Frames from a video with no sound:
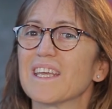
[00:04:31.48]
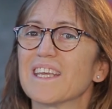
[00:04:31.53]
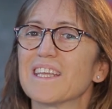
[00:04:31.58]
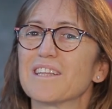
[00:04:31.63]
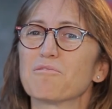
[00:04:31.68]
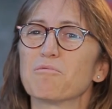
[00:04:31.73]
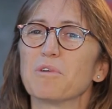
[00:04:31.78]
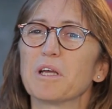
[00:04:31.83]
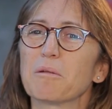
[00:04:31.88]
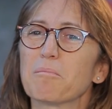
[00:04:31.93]

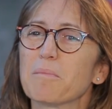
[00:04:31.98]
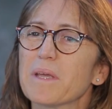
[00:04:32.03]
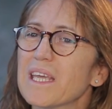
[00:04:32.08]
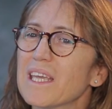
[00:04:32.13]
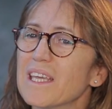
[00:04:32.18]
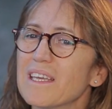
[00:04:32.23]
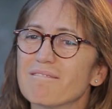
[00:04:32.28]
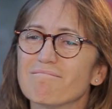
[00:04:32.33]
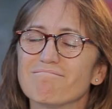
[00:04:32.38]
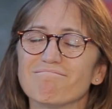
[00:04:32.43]
it will
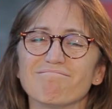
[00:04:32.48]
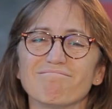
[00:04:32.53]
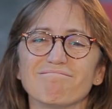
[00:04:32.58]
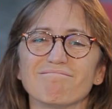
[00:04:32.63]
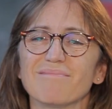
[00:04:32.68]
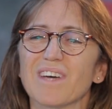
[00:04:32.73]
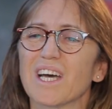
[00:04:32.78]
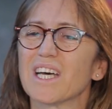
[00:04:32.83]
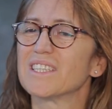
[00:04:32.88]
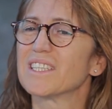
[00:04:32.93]
be
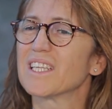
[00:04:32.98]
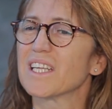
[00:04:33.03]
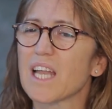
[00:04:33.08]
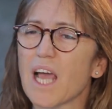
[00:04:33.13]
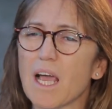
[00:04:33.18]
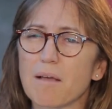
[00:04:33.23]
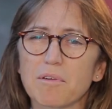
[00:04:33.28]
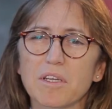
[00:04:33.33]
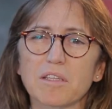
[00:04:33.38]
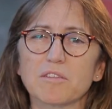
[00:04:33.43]

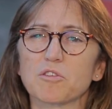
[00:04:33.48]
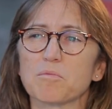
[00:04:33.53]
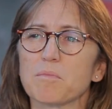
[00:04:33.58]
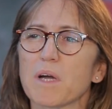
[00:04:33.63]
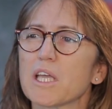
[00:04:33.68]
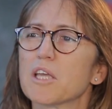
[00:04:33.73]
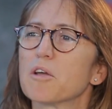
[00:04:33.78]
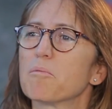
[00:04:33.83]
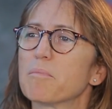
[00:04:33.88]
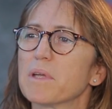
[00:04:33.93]
undeniable, to
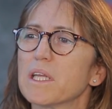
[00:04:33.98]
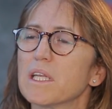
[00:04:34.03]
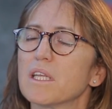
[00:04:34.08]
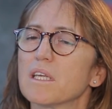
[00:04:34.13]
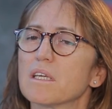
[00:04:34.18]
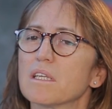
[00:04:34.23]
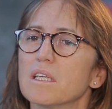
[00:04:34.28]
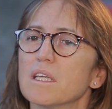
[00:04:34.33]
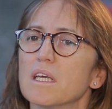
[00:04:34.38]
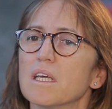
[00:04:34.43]
my
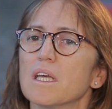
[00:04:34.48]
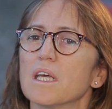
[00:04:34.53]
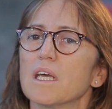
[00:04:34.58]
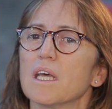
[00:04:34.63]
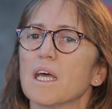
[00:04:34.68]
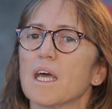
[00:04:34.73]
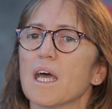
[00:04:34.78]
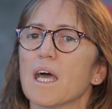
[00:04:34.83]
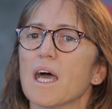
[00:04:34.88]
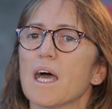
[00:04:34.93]
opinion,
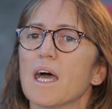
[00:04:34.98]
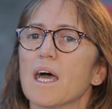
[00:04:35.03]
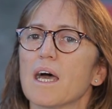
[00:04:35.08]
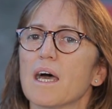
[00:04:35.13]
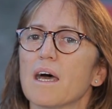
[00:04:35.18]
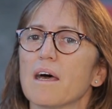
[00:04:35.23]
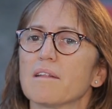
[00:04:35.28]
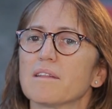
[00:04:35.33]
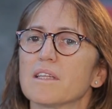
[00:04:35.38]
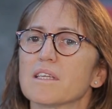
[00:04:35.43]

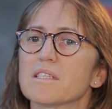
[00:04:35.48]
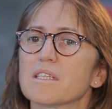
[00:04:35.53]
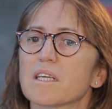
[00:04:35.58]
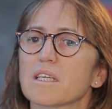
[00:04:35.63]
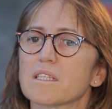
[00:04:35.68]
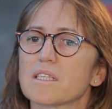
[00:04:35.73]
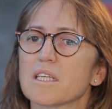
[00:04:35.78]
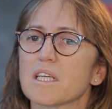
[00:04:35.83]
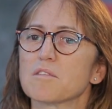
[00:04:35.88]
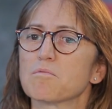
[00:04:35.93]
the
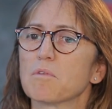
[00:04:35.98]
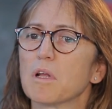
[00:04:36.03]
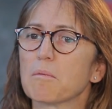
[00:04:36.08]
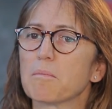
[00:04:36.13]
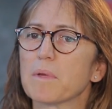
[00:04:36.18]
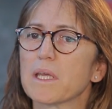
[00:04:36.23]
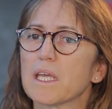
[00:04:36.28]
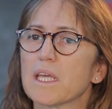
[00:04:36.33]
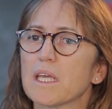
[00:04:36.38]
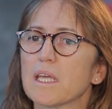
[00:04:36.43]
success will
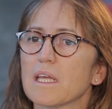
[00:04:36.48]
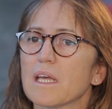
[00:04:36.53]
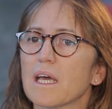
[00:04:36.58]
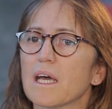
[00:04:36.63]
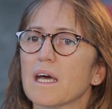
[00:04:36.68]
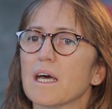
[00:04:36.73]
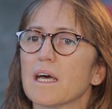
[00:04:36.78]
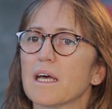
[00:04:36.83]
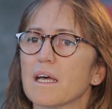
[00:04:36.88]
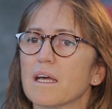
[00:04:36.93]
be
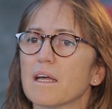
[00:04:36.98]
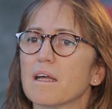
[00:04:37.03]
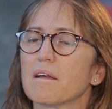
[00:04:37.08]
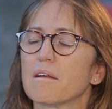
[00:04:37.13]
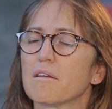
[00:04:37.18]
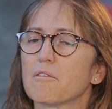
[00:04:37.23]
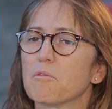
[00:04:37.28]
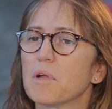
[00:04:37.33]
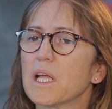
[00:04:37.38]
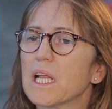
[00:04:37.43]

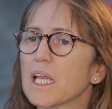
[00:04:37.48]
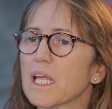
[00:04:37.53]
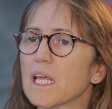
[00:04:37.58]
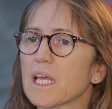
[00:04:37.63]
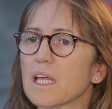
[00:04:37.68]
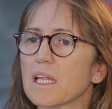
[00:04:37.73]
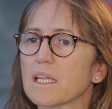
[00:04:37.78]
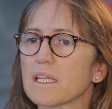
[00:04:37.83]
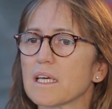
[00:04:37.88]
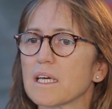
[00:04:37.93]

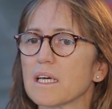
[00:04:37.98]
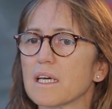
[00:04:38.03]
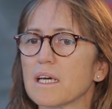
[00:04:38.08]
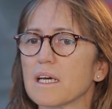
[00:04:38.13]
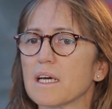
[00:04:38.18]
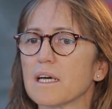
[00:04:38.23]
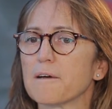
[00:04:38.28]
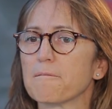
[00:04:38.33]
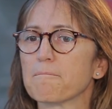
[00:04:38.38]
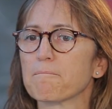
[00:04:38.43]
really
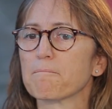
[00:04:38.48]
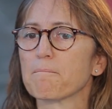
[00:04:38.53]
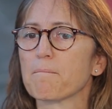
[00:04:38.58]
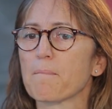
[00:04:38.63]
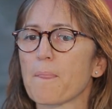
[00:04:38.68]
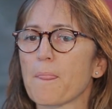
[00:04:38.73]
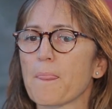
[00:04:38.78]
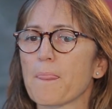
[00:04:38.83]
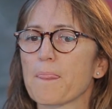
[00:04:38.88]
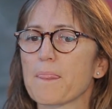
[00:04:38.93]

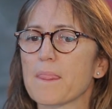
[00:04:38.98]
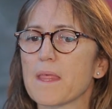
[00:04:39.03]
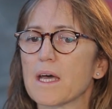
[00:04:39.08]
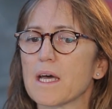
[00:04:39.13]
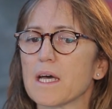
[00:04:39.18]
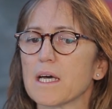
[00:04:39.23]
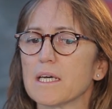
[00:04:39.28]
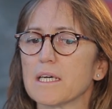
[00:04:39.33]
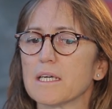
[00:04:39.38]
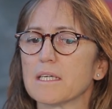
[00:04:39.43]

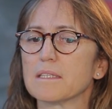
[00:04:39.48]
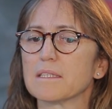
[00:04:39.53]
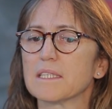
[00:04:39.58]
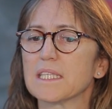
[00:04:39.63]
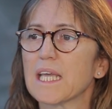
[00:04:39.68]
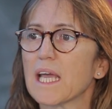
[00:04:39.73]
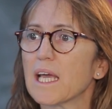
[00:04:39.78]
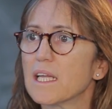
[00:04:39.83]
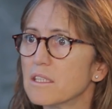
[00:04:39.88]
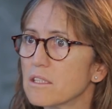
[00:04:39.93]

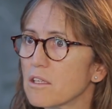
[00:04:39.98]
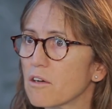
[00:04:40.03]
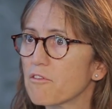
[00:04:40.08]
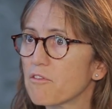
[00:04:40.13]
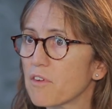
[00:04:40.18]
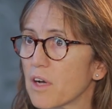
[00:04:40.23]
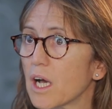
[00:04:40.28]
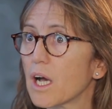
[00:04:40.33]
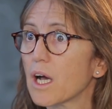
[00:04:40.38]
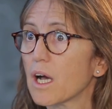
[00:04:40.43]
the end
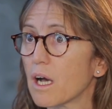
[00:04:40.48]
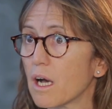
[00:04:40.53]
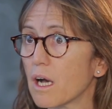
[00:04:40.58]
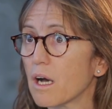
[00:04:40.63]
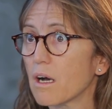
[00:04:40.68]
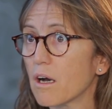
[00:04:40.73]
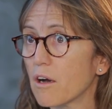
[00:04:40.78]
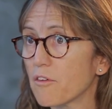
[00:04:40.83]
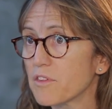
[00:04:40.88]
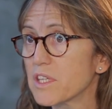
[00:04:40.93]
of
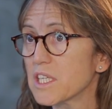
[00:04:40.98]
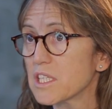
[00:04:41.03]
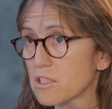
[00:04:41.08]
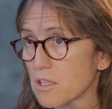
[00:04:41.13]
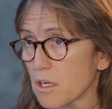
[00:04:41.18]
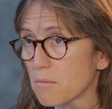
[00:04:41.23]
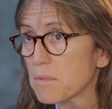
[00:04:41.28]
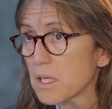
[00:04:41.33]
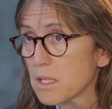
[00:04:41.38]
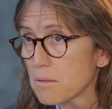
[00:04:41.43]
this
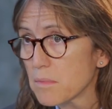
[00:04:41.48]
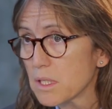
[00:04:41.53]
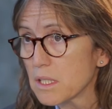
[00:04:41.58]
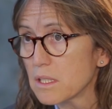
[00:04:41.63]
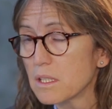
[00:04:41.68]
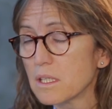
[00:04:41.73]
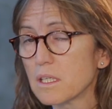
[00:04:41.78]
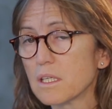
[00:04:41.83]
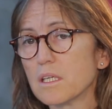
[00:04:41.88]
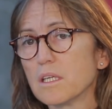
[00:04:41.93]

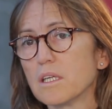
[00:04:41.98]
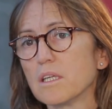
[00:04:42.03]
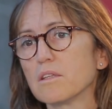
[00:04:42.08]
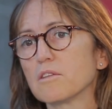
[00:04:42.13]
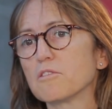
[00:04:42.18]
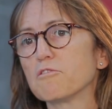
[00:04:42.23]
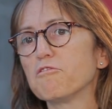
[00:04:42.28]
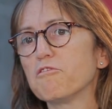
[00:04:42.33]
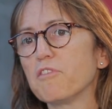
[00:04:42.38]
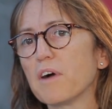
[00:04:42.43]
commitment
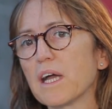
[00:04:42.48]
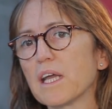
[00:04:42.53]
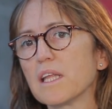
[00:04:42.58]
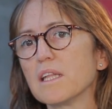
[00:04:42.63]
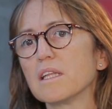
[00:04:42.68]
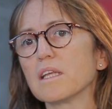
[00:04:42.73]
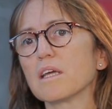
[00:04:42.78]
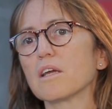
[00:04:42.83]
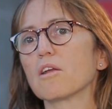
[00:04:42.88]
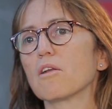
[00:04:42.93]
to
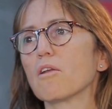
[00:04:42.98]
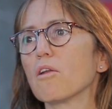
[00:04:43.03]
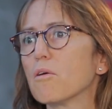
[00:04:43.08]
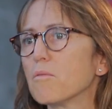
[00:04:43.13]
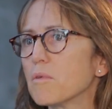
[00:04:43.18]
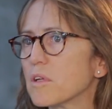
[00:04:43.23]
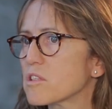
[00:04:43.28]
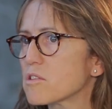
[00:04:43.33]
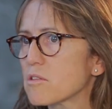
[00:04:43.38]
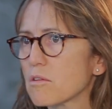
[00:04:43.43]
find
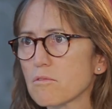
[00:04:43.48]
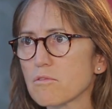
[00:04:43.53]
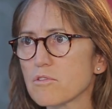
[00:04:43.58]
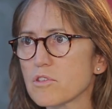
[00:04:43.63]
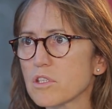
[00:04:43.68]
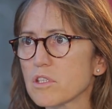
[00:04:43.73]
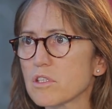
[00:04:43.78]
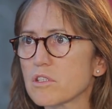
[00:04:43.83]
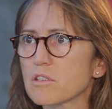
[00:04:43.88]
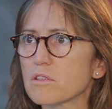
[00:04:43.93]
global
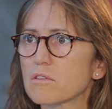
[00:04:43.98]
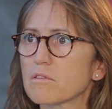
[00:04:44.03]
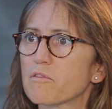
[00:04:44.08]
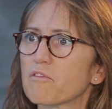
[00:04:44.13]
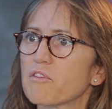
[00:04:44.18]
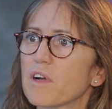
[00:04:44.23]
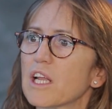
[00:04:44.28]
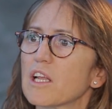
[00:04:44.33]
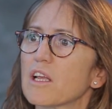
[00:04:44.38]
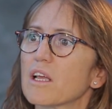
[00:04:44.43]
solutions, to
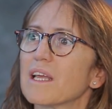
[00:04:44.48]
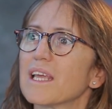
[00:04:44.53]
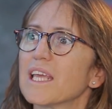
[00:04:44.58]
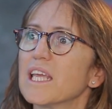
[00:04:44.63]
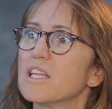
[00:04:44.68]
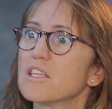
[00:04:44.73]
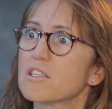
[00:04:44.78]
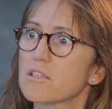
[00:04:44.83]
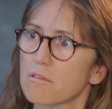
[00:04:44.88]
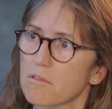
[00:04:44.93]
find
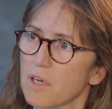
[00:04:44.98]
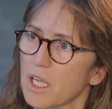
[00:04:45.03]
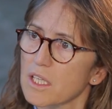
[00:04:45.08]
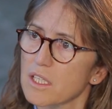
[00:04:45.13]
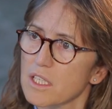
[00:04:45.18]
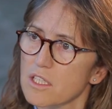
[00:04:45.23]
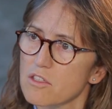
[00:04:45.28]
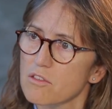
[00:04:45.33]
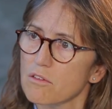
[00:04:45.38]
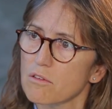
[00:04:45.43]

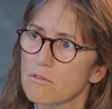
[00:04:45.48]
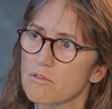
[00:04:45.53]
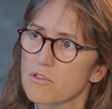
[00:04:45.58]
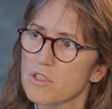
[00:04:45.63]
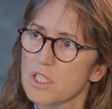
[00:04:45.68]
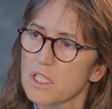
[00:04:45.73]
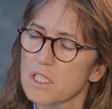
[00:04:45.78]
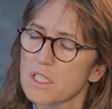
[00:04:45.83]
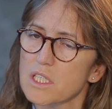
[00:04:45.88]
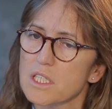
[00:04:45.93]
integrated
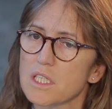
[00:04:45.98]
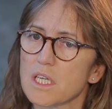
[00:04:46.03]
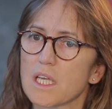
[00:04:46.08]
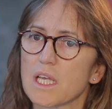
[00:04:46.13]
solutions,